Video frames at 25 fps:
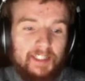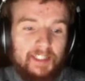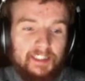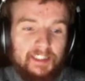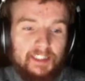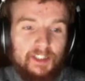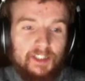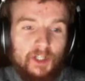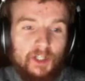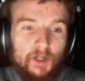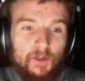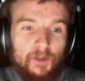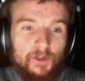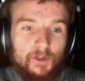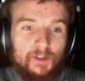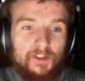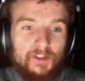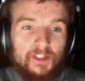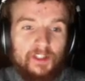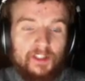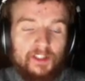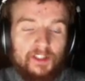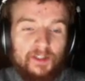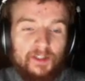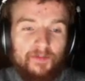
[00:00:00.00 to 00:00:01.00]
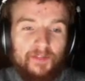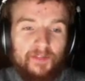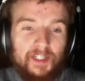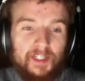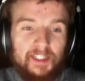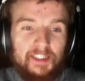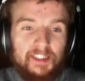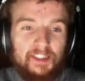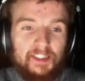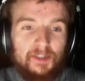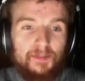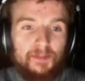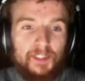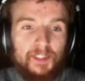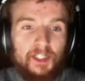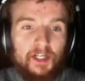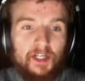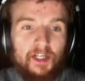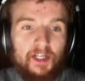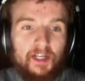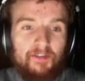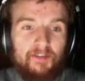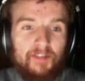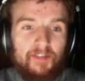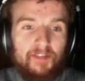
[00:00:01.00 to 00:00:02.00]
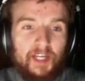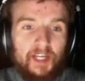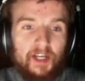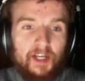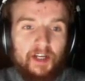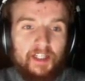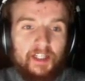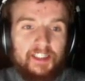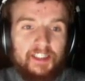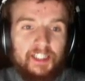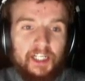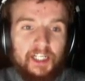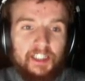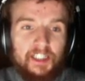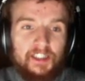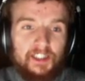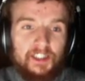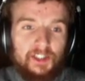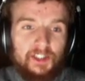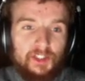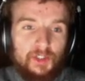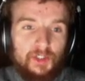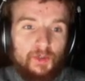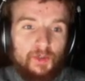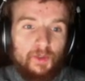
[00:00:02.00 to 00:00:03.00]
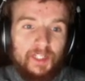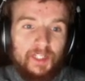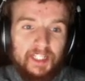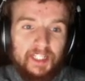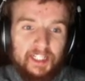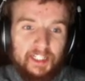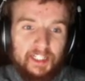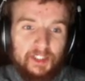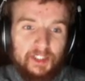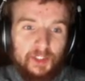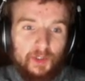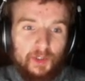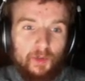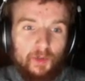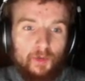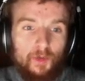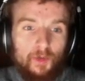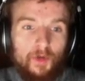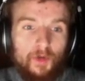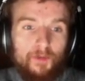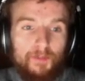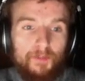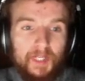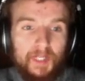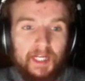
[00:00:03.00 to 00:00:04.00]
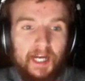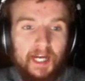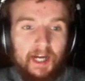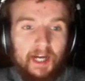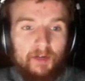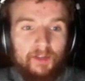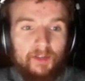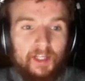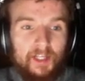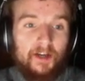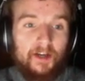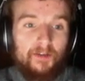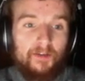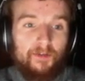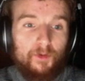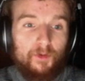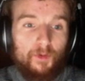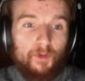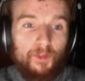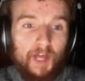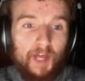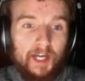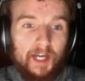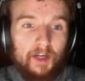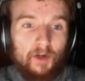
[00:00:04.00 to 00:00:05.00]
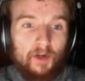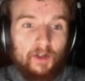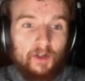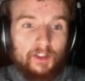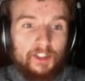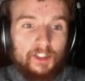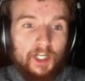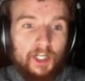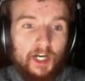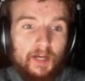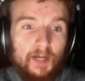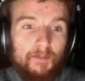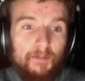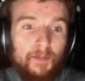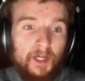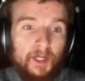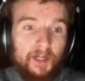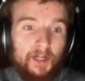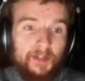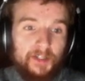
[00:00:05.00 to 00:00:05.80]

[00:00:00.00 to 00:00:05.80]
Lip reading: he knows something needs to be done if they're going to chase the two leading duo who have been out there for that long time.